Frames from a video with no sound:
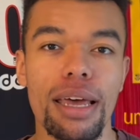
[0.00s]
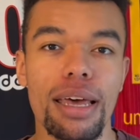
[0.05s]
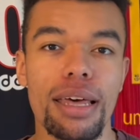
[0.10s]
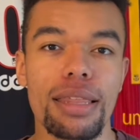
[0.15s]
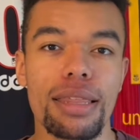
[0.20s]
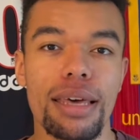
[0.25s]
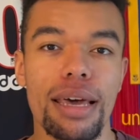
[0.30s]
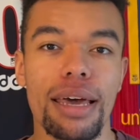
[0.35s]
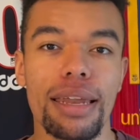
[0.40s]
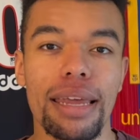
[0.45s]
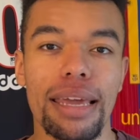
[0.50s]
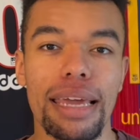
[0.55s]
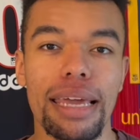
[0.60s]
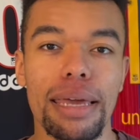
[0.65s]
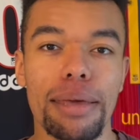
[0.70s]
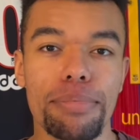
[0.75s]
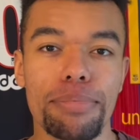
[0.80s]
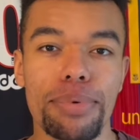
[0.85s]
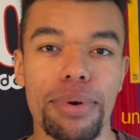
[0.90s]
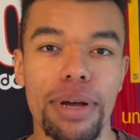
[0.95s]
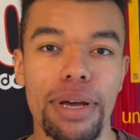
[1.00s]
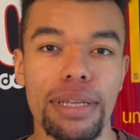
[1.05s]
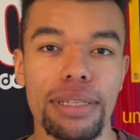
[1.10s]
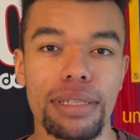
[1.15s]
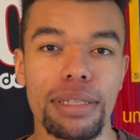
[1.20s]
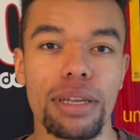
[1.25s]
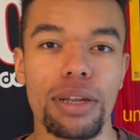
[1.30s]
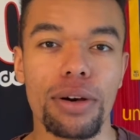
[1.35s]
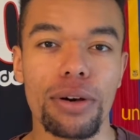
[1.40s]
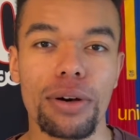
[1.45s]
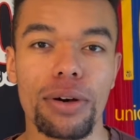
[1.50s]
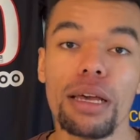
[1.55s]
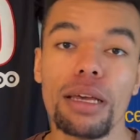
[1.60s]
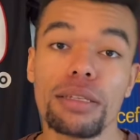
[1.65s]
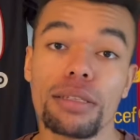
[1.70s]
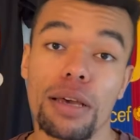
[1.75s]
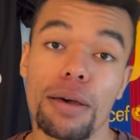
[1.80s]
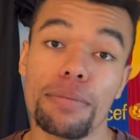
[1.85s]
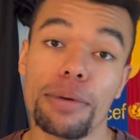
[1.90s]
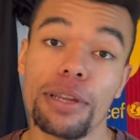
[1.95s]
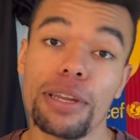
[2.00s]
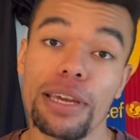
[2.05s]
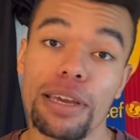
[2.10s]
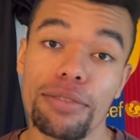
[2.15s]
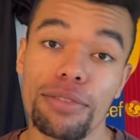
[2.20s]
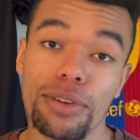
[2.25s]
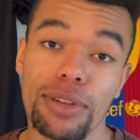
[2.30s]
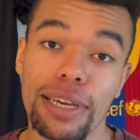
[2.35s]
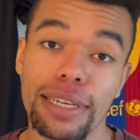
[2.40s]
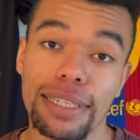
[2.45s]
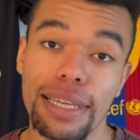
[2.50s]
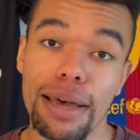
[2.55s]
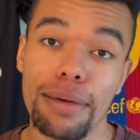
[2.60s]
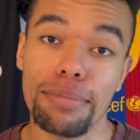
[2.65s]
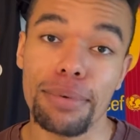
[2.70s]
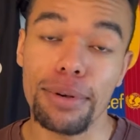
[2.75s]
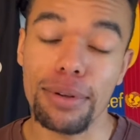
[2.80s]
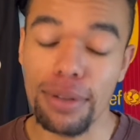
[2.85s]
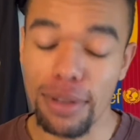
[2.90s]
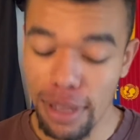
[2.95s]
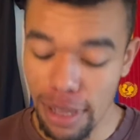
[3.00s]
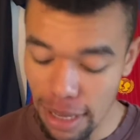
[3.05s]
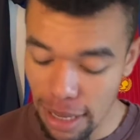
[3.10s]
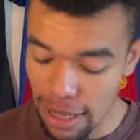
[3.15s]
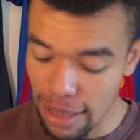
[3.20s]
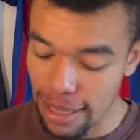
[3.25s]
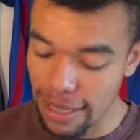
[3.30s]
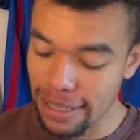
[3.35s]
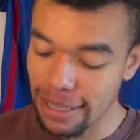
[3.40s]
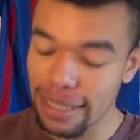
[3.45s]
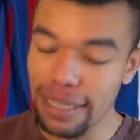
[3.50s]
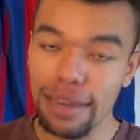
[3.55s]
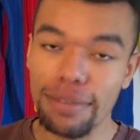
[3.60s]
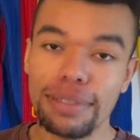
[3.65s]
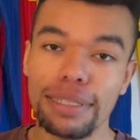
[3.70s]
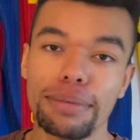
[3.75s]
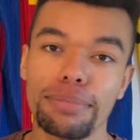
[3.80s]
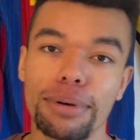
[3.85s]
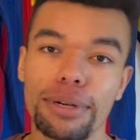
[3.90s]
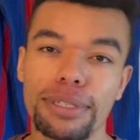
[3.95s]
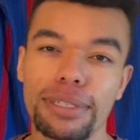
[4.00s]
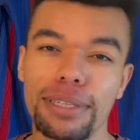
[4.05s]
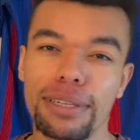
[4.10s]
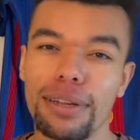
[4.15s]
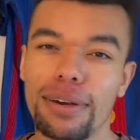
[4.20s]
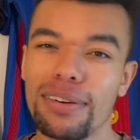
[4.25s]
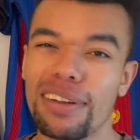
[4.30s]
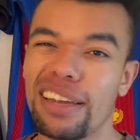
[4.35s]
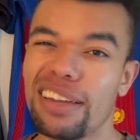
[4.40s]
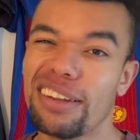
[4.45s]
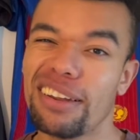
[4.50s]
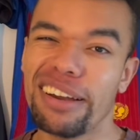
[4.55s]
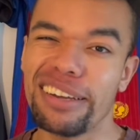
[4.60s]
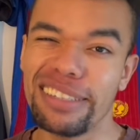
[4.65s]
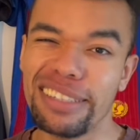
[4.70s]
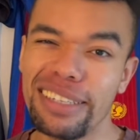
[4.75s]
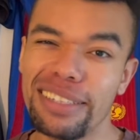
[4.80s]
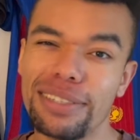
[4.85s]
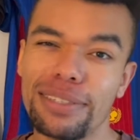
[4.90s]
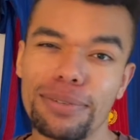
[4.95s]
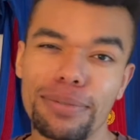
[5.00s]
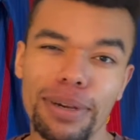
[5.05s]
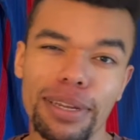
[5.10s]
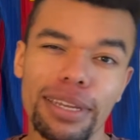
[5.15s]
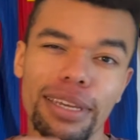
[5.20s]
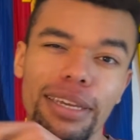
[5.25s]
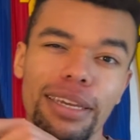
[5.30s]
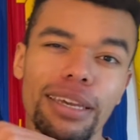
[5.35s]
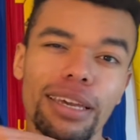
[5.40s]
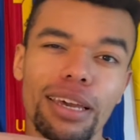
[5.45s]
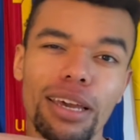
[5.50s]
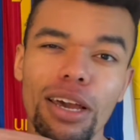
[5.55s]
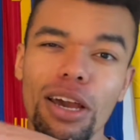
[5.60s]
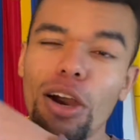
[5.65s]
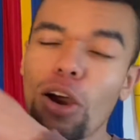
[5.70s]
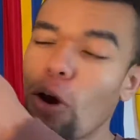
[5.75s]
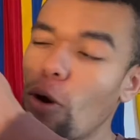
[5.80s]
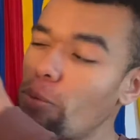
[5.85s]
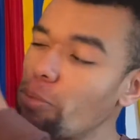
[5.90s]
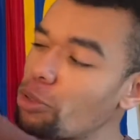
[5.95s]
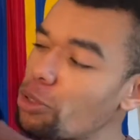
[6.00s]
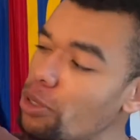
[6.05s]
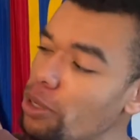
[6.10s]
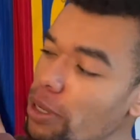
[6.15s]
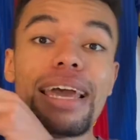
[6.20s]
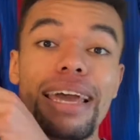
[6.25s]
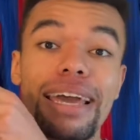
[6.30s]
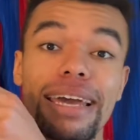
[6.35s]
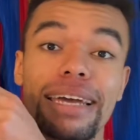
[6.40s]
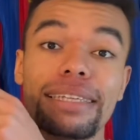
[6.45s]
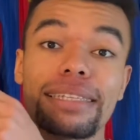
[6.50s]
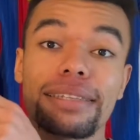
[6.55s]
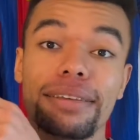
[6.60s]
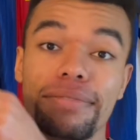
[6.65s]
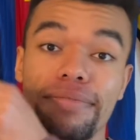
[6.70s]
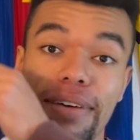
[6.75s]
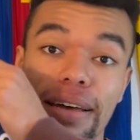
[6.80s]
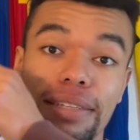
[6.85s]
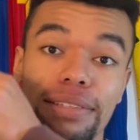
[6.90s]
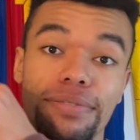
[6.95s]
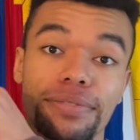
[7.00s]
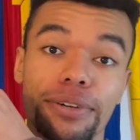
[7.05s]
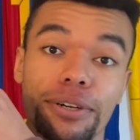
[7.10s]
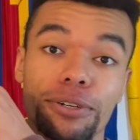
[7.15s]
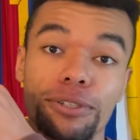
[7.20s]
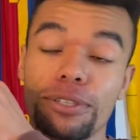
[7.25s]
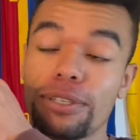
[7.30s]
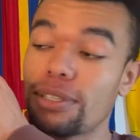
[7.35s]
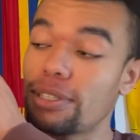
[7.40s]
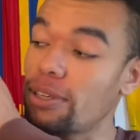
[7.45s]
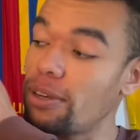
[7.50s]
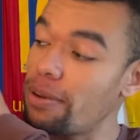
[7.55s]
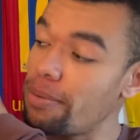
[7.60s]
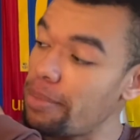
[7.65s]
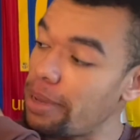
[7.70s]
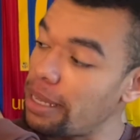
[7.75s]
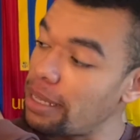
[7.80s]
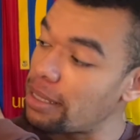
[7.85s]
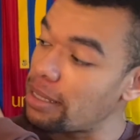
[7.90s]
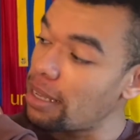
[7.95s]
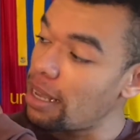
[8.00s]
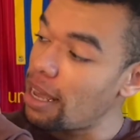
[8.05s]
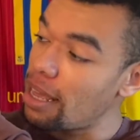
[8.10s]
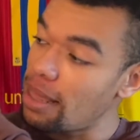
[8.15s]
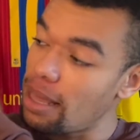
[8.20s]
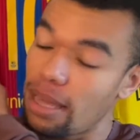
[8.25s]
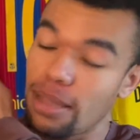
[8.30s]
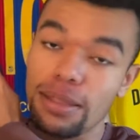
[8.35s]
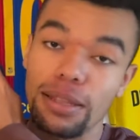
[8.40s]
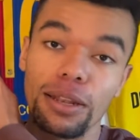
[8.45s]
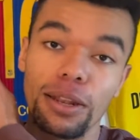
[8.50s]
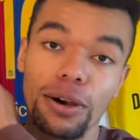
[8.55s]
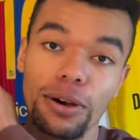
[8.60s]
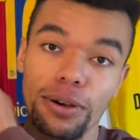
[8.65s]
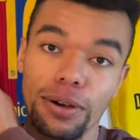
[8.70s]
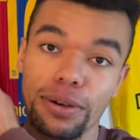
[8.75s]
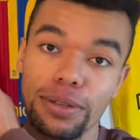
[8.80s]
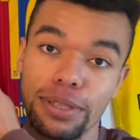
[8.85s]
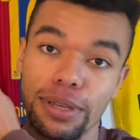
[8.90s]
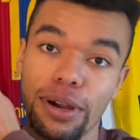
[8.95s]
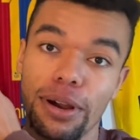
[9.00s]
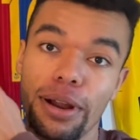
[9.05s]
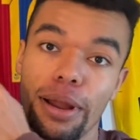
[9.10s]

than heat pressed logos. So I'm gonna give you an example. This is the FC Barcelona 1920 home shirt. It's the fans version, so it means that the logos are